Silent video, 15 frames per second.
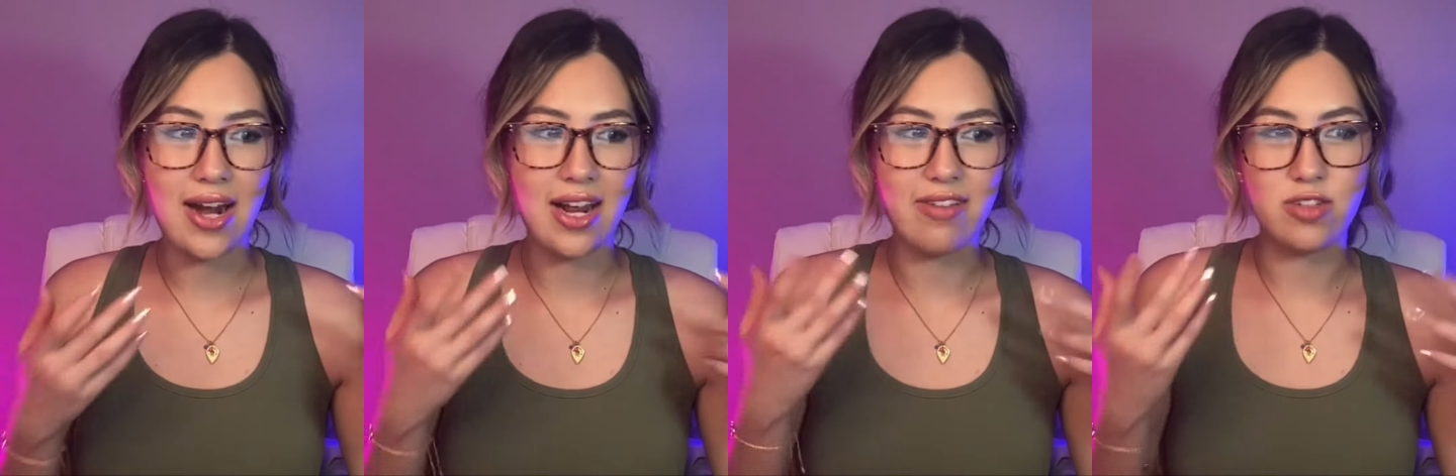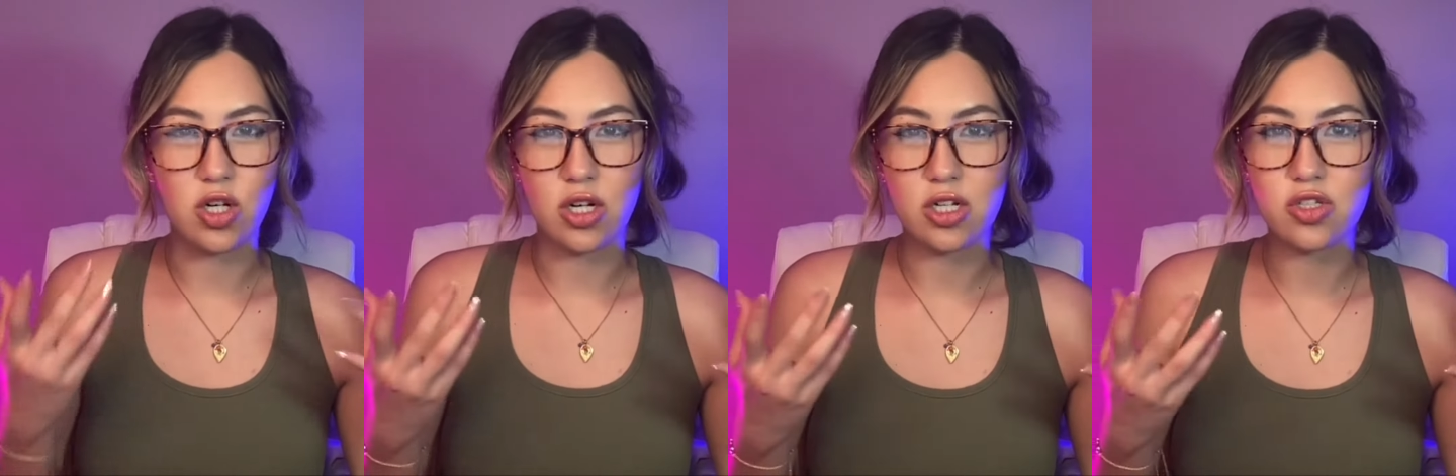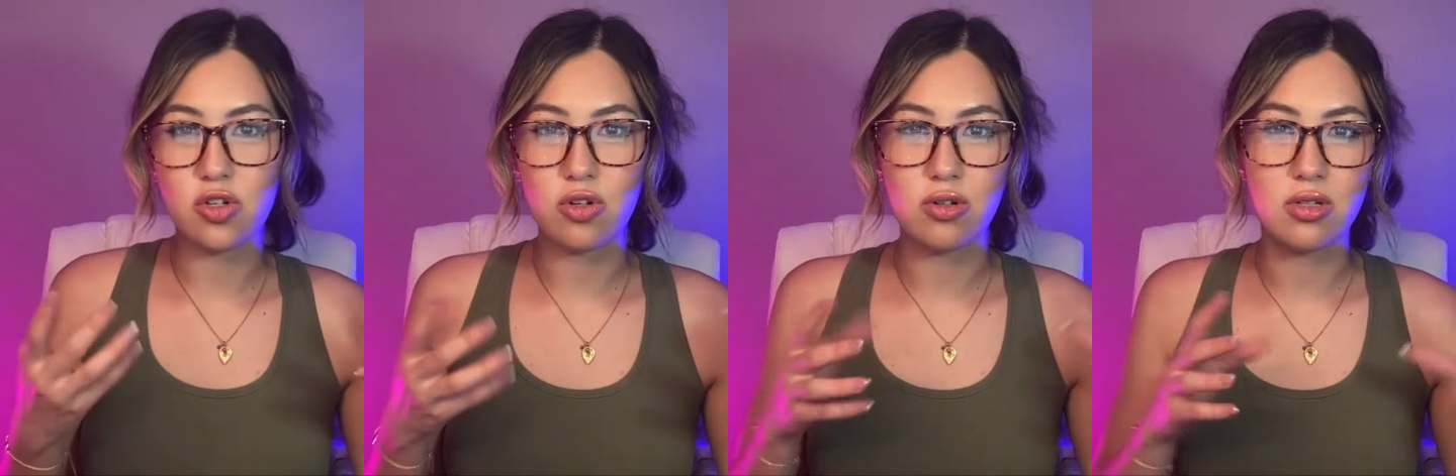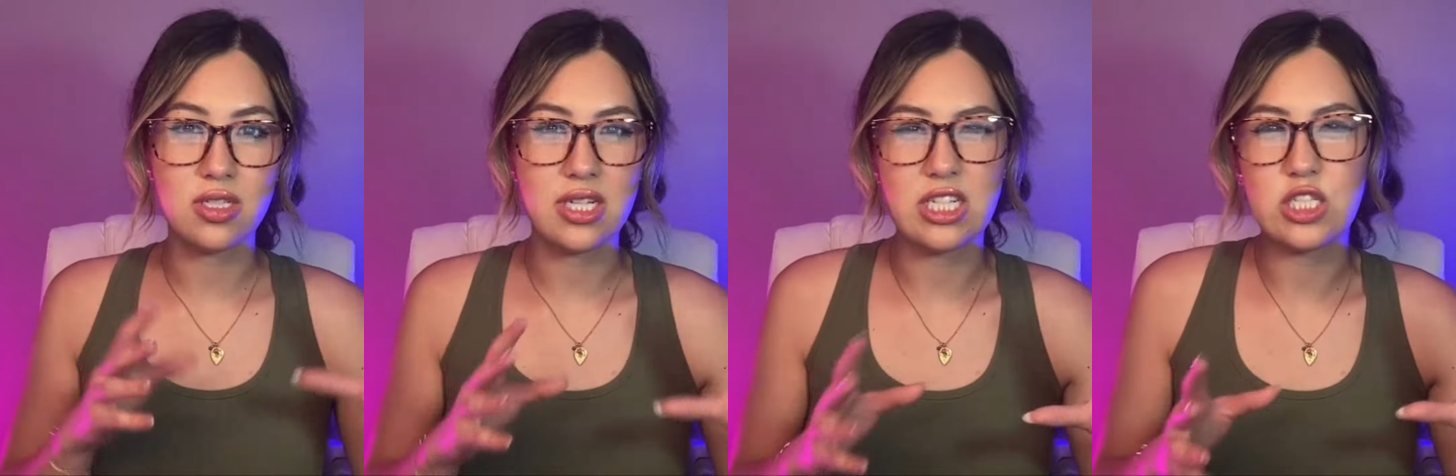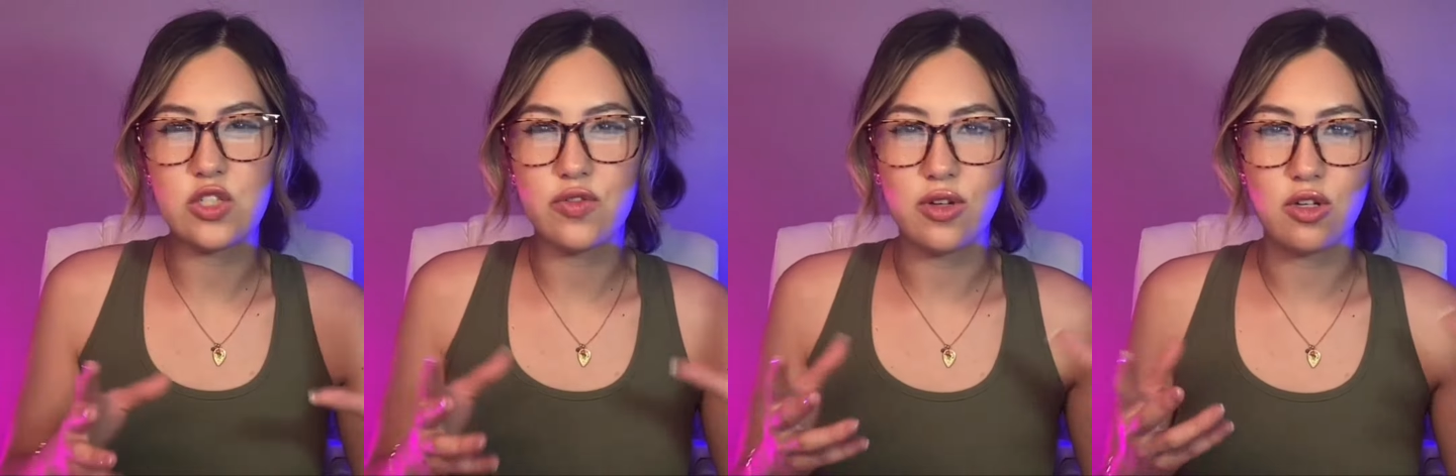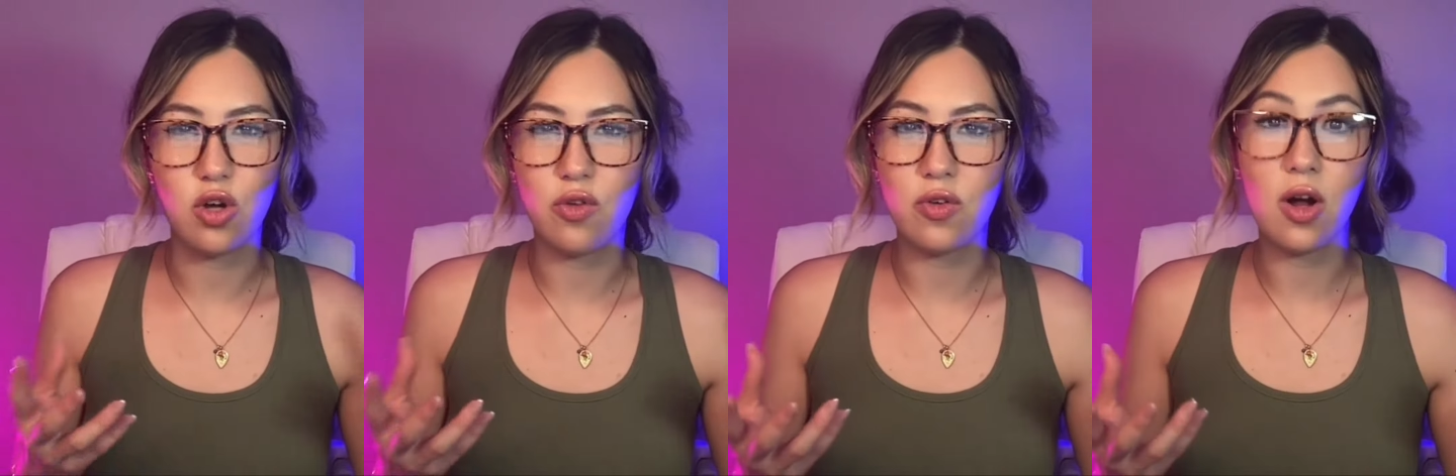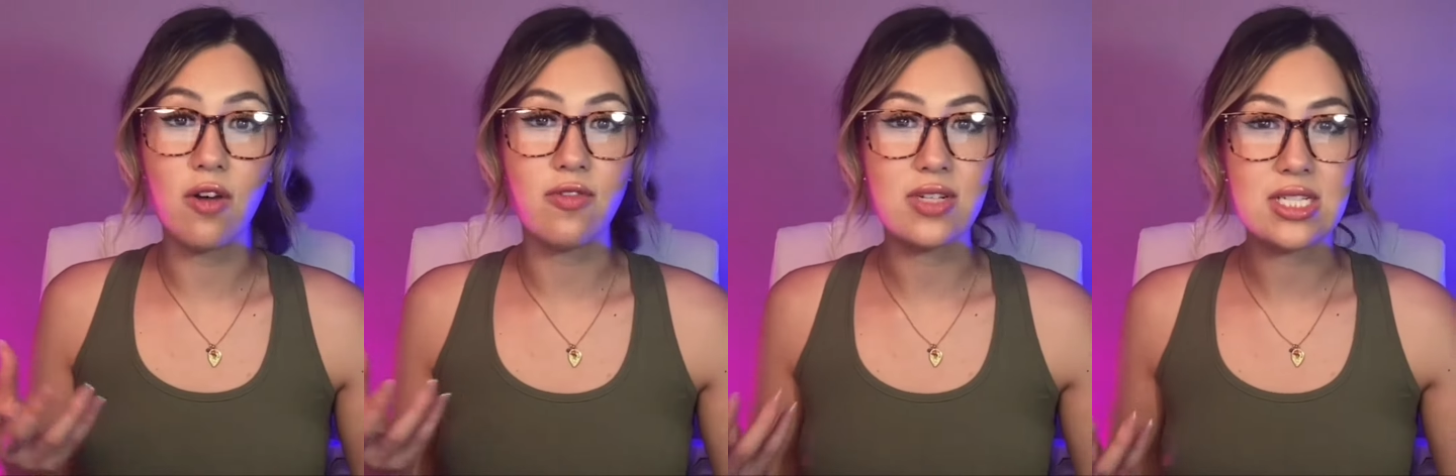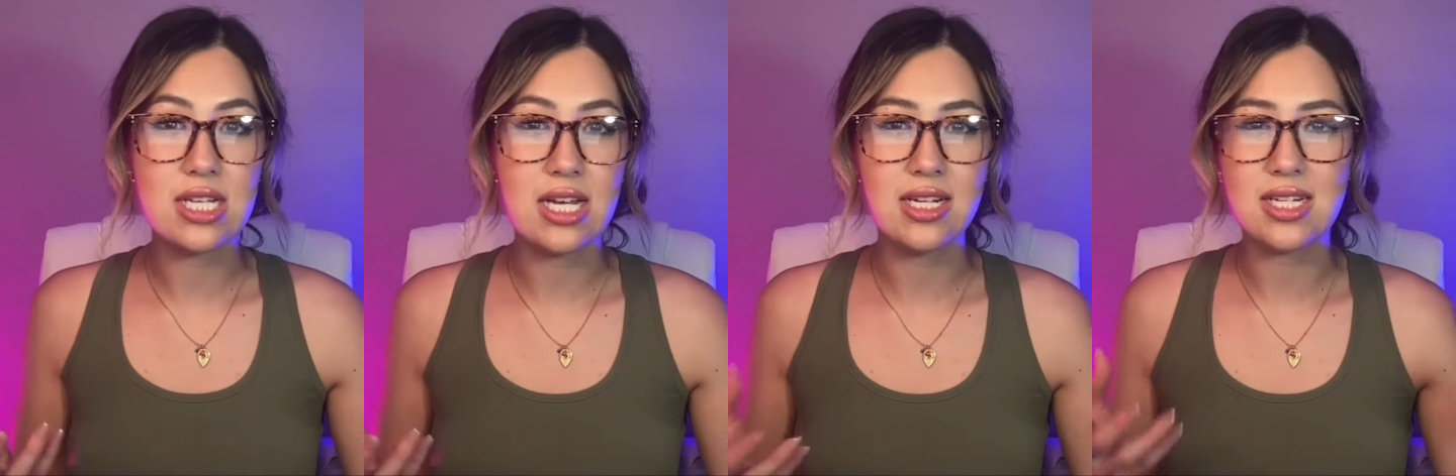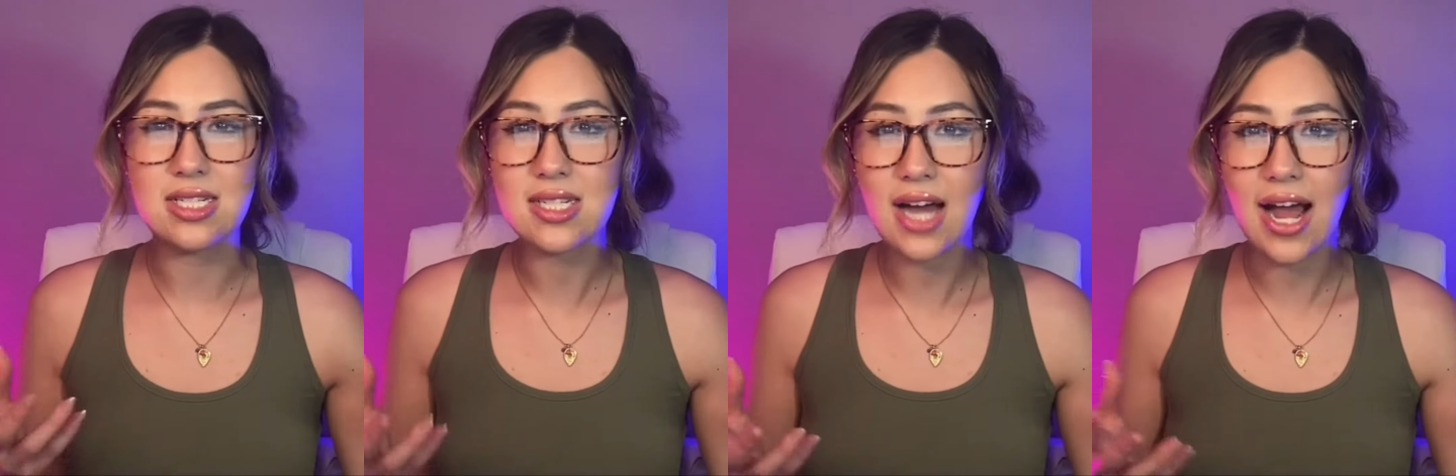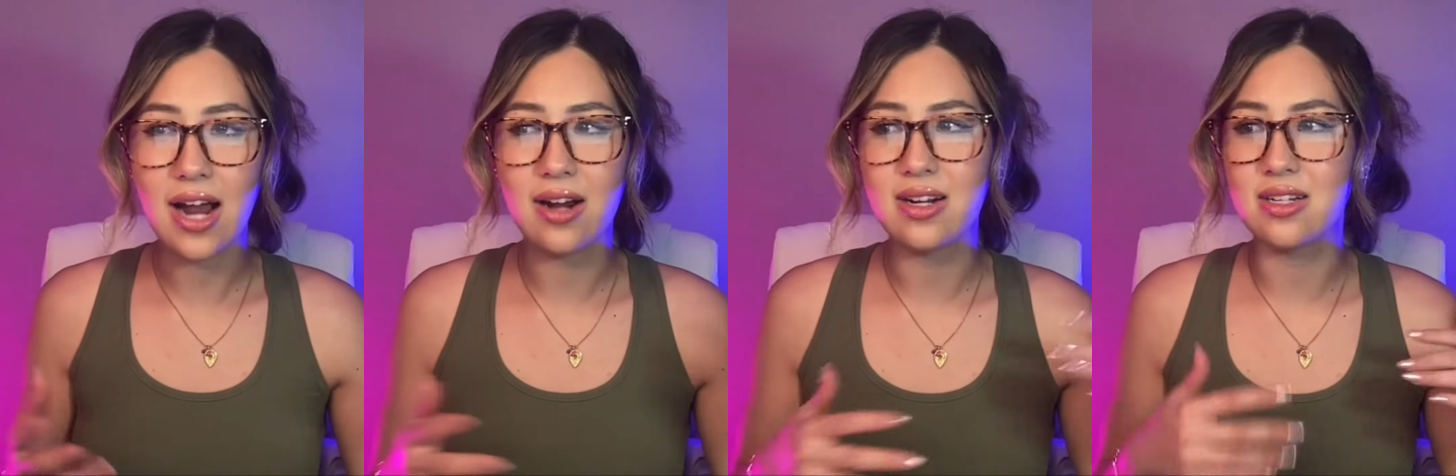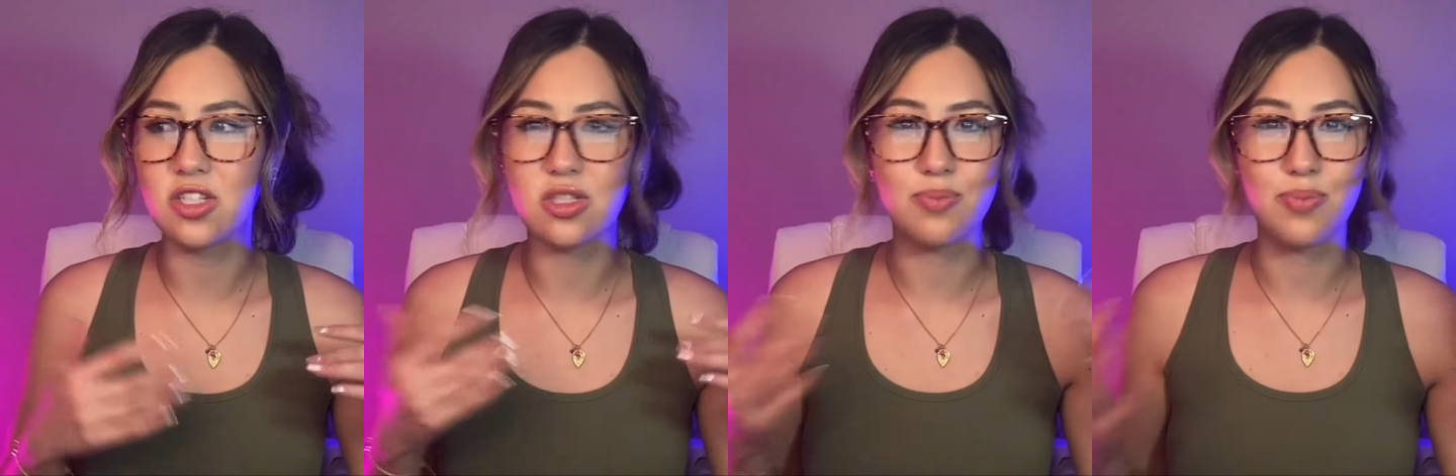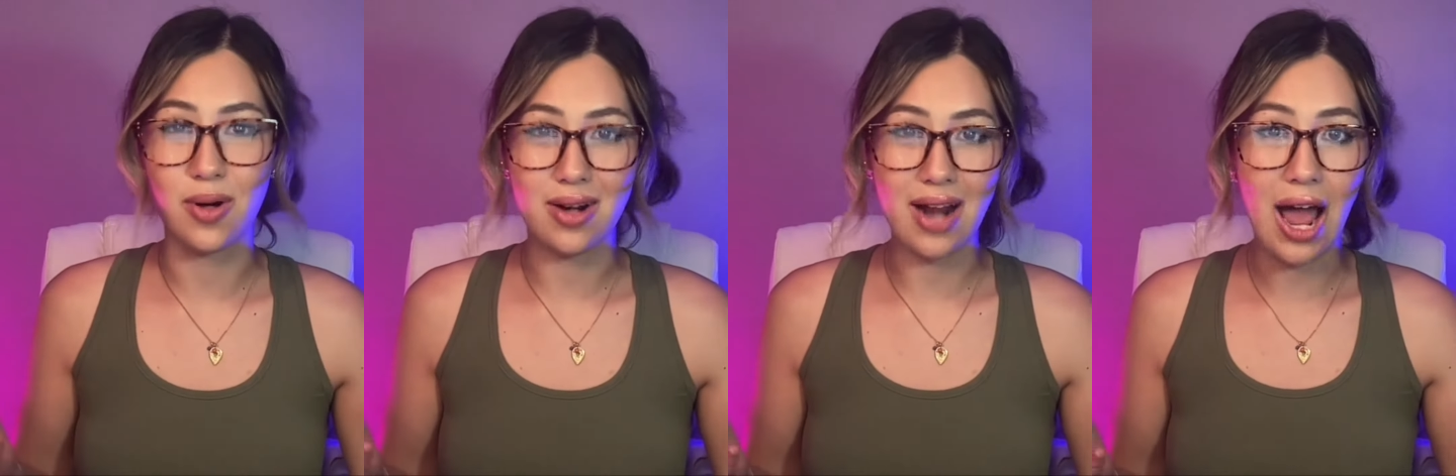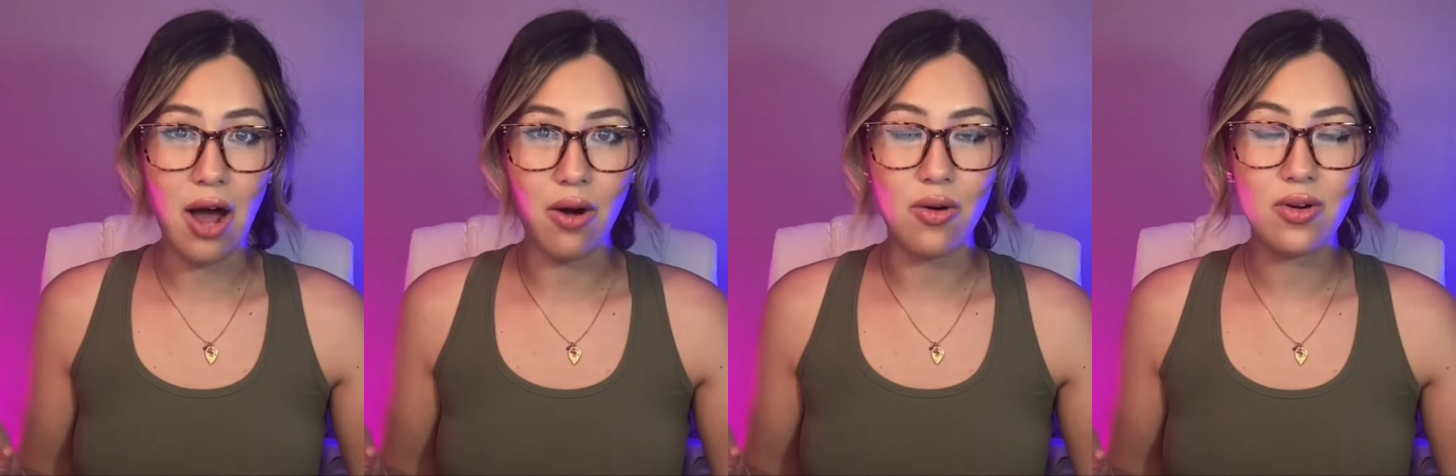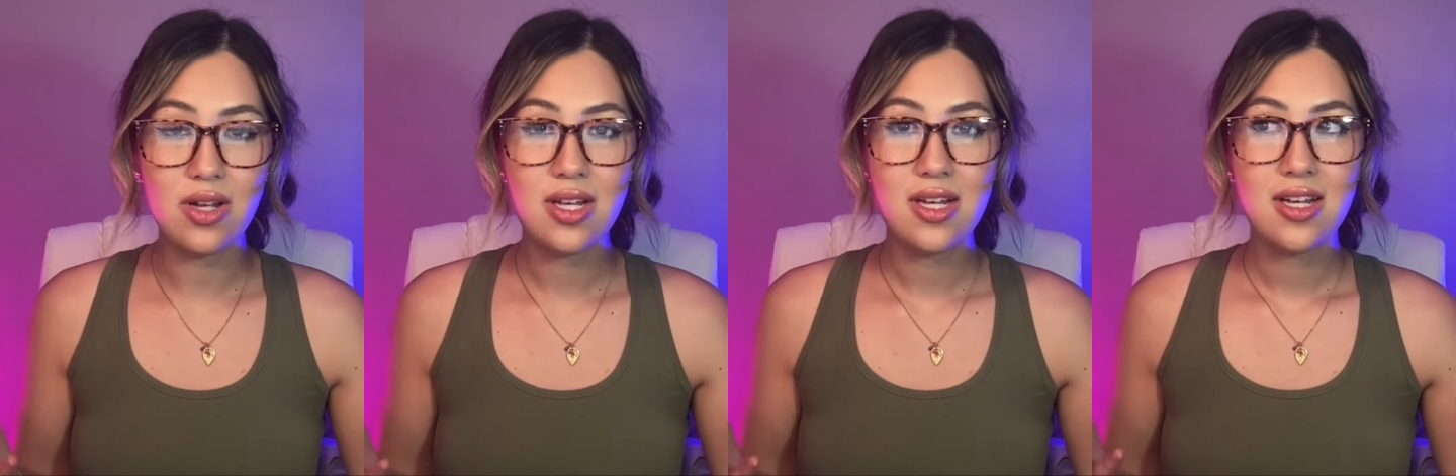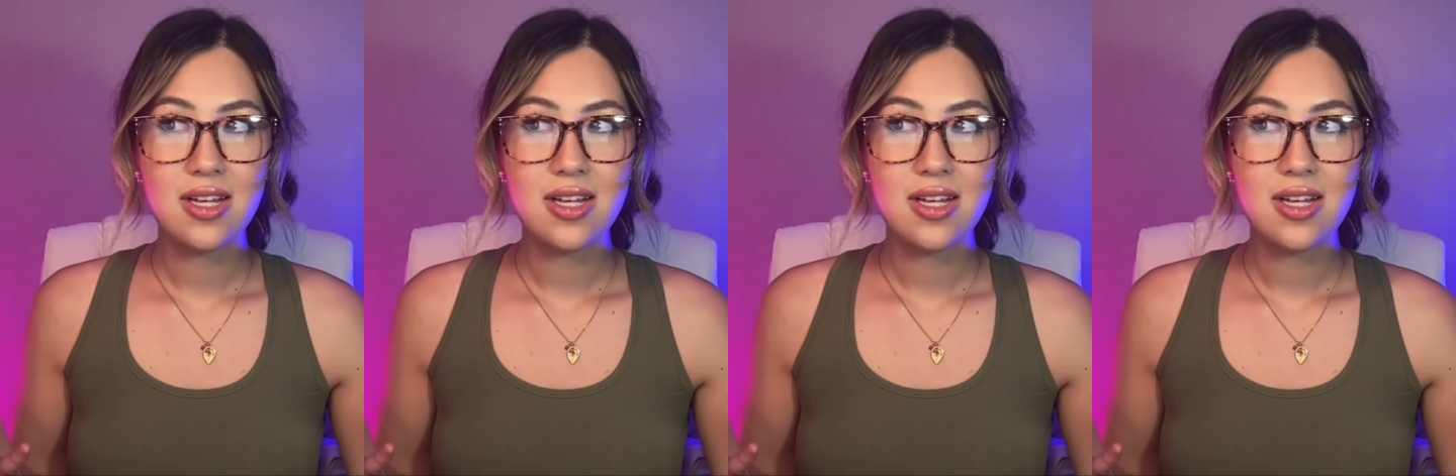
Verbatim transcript: and I have dark circles and I just feel overall fatigued and tired and just burnt out